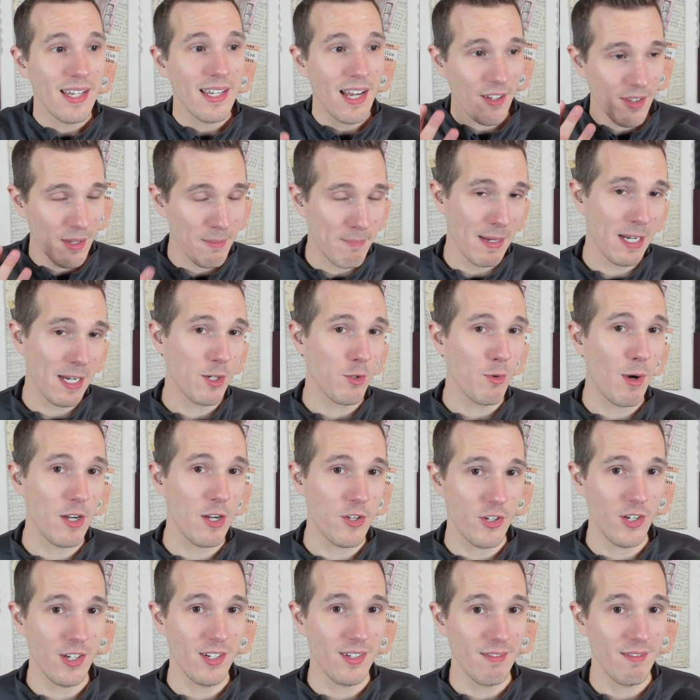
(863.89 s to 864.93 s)
Now, the big
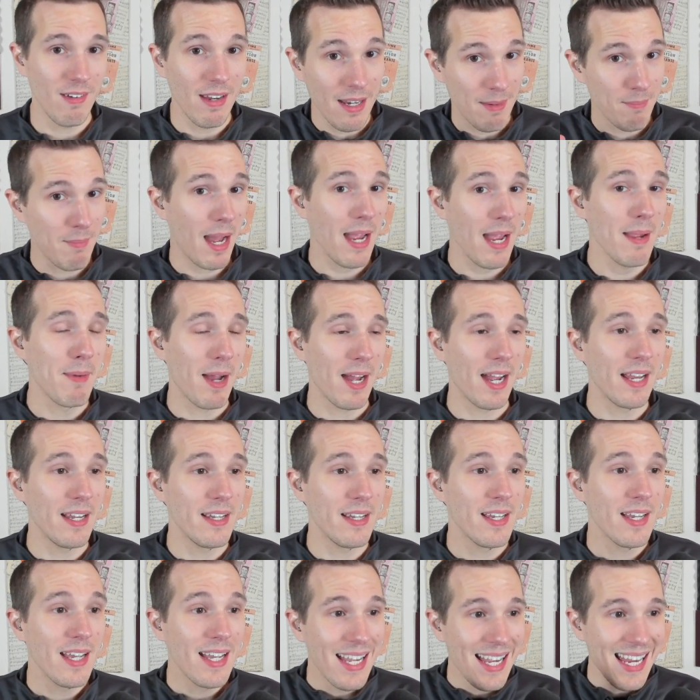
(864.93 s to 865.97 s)
question in my
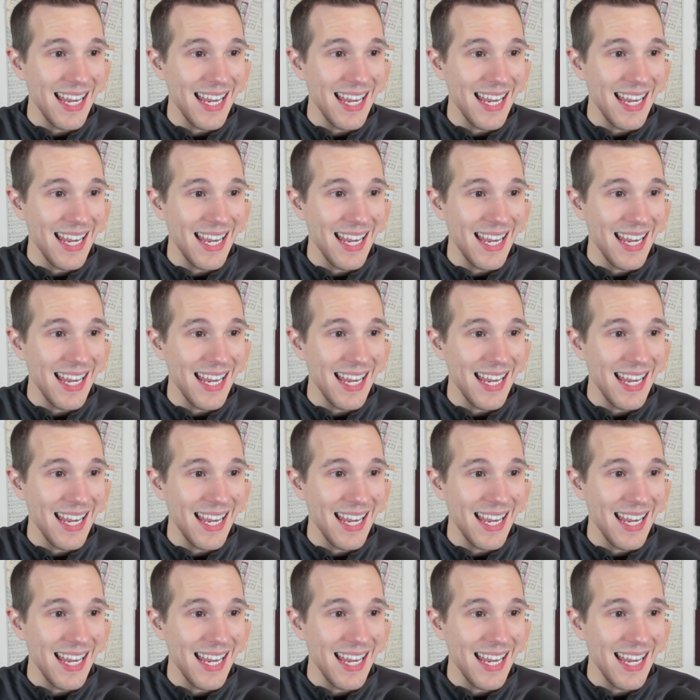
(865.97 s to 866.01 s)
mind